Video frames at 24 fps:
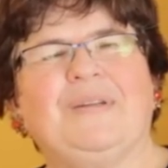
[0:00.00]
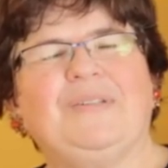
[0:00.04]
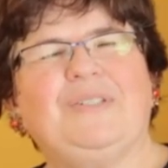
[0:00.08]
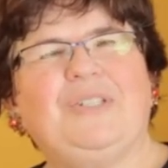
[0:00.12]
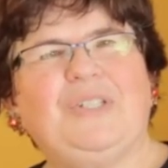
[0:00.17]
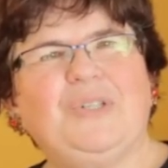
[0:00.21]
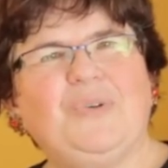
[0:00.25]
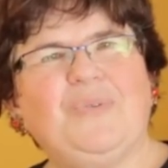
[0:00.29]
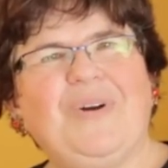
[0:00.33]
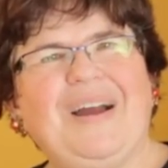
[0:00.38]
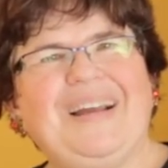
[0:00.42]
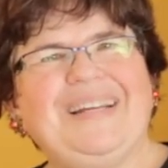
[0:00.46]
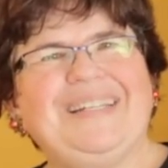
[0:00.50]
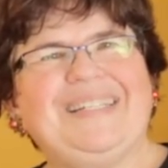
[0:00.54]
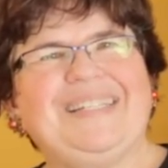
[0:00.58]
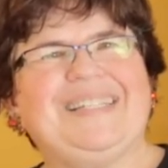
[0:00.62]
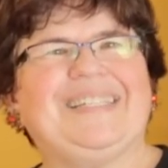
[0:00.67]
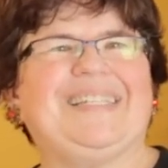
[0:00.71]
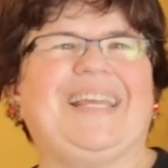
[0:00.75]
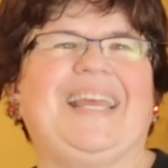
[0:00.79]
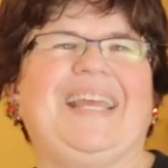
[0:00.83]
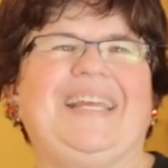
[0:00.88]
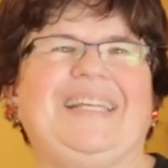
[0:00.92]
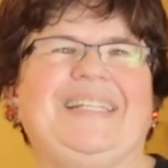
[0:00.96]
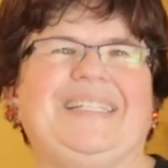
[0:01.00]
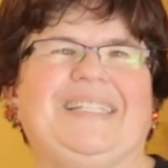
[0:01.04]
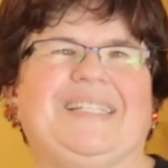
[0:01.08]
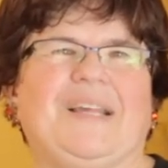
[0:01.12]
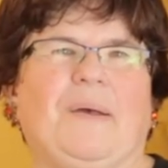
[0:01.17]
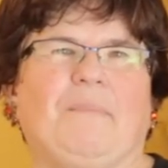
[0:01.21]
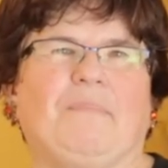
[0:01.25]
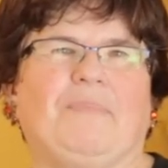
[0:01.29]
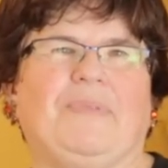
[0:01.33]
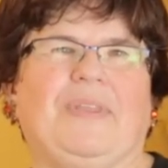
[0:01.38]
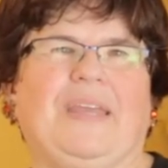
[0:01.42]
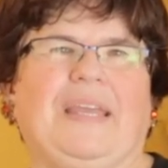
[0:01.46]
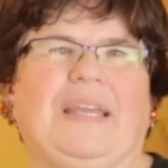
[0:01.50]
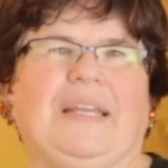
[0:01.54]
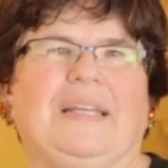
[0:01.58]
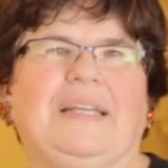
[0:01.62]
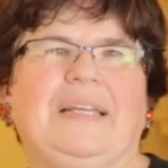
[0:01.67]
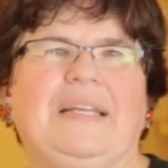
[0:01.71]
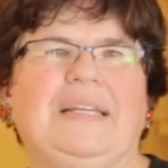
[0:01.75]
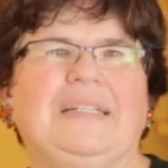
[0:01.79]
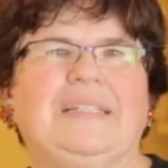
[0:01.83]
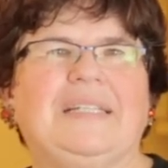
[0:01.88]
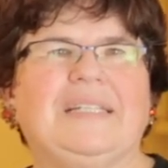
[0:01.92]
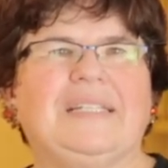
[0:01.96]
Do I say something
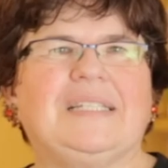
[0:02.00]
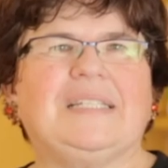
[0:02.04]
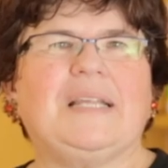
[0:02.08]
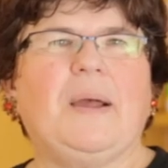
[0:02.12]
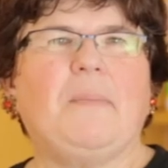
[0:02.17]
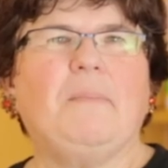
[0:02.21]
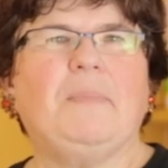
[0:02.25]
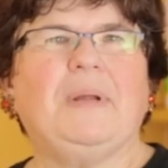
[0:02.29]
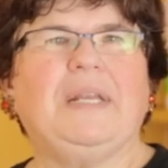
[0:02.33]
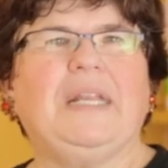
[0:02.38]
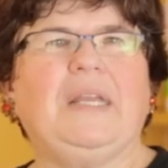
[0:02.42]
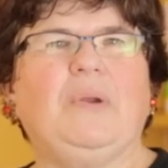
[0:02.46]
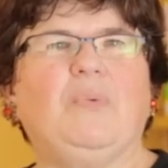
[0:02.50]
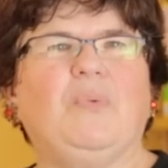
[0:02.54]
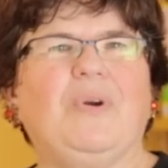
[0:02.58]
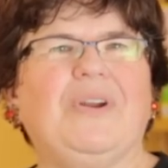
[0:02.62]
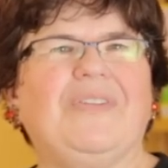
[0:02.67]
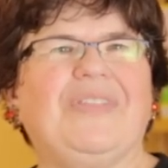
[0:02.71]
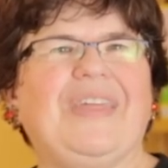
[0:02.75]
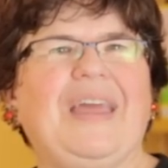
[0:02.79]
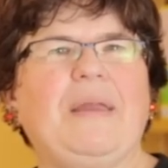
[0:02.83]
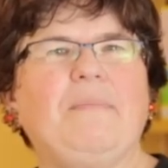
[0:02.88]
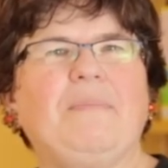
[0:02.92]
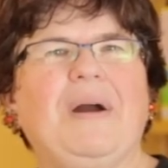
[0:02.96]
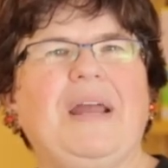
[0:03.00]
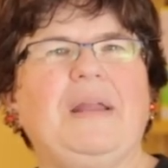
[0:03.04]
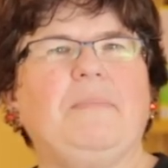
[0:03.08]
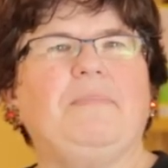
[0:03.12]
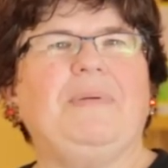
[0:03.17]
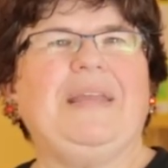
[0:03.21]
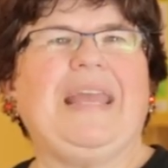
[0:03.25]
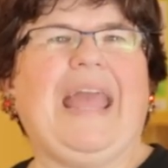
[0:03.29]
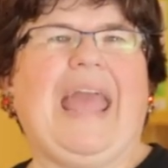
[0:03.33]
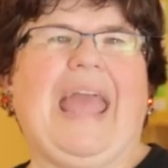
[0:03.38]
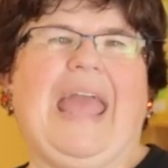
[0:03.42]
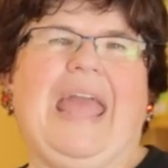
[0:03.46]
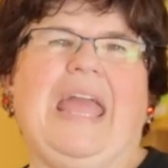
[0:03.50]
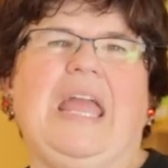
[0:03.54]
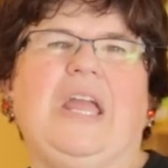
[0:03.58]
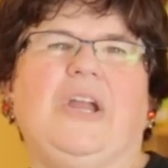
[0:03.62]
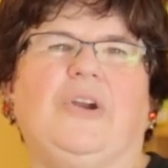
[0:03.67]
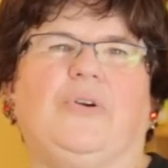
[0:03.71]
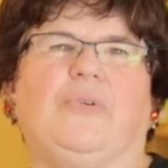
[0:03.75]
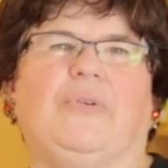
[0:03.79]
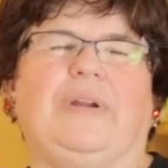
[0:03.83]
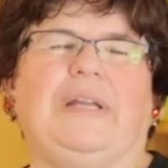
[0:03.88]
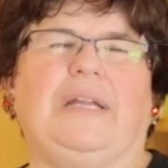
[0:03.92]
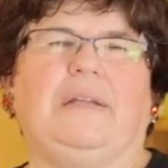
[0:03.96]
to somebody where they might be
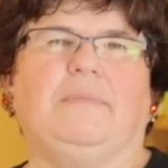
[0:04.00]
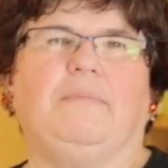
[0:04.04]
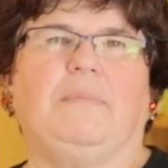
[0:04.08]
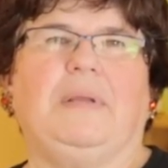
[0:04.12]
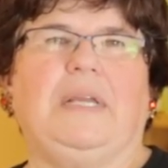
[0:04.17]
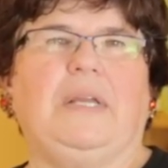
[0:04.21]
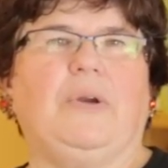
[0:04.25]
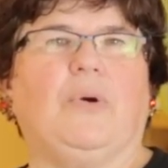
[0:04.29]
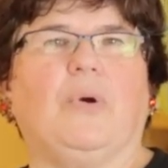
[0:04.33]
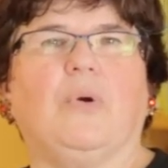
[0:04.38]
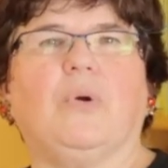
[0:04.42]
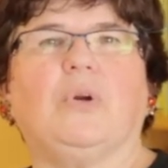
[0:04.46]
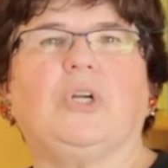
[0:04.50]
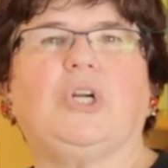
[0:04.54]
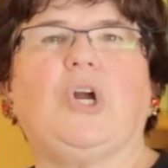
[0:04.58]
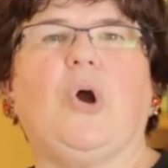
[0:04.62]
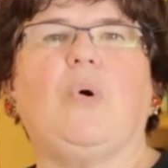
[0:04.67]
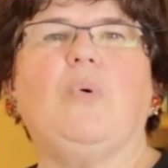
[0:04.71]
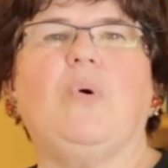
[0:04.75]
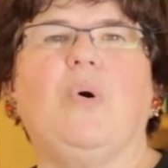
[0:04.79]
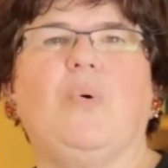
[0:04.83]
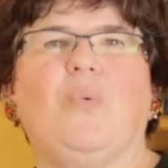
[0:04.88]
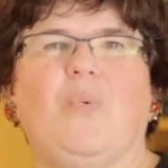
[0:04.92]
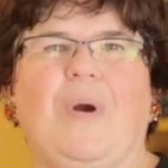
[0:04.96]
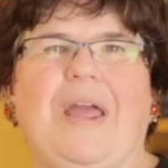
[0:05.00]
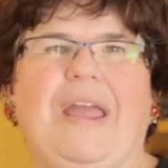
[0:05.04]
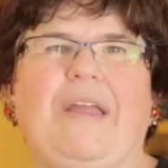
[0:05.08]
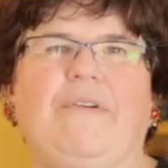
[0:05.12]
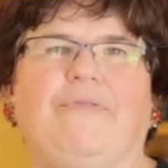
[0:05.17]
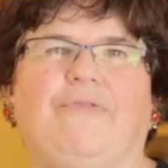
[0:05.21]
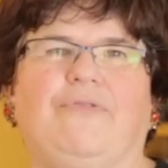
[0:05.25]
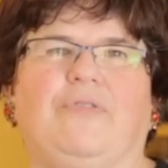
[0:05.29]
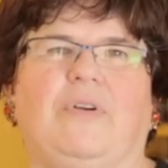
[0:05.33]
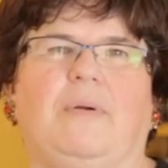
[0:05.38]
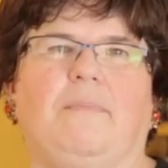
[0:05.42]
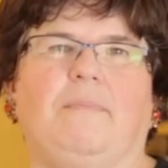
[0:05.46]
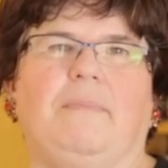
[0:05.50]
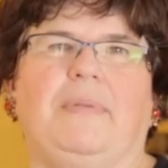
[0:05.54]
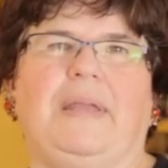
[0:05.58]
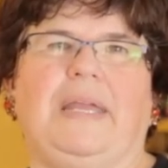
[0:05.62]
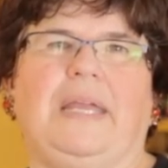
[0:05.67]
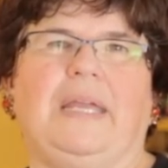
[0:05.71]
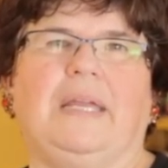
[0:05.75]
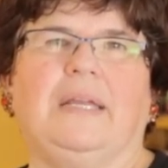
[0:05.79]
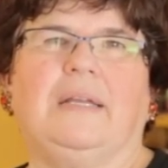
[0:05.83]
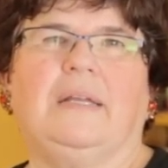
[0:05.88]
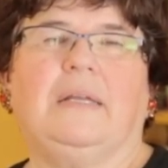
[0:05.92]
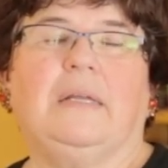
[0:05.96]
angry at me or go away from
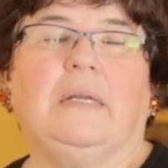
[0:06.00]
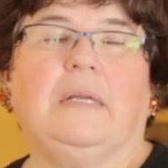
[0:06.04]
me?